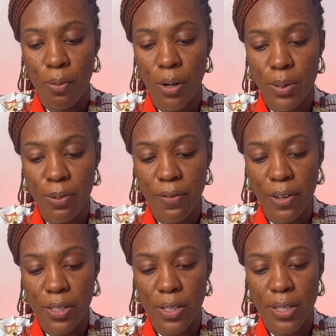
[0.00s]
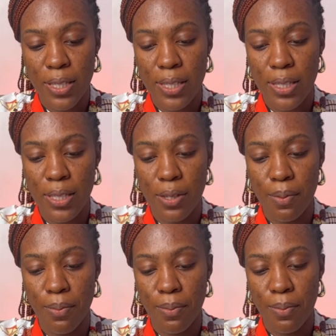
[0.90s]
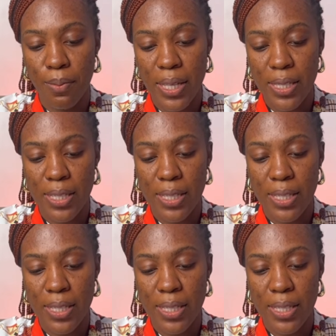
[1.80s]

what previous studies meet